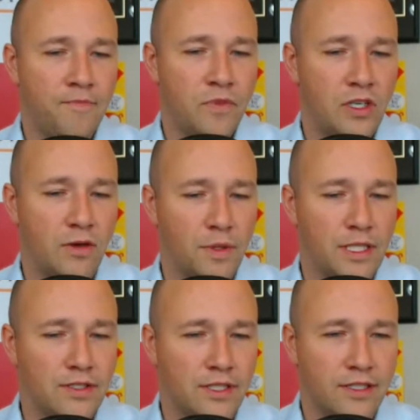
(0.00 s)
a
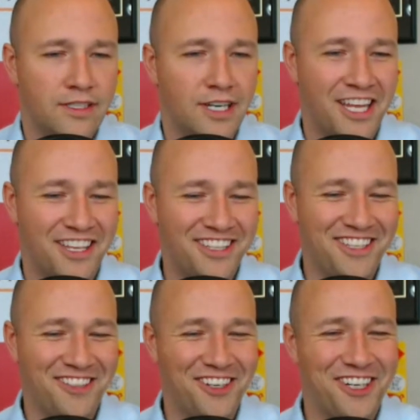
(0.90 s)
realtor,
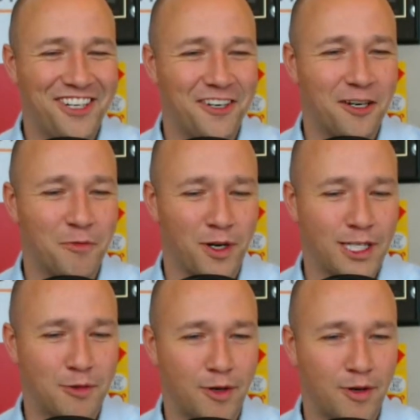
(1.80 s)
or you're a
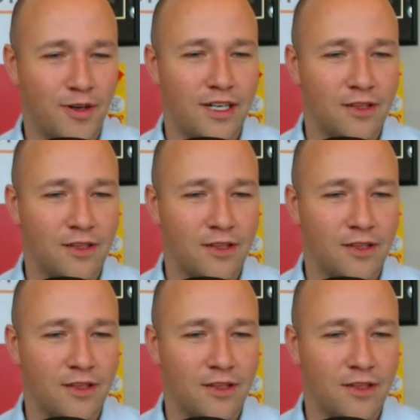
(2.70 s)
mortgage broker,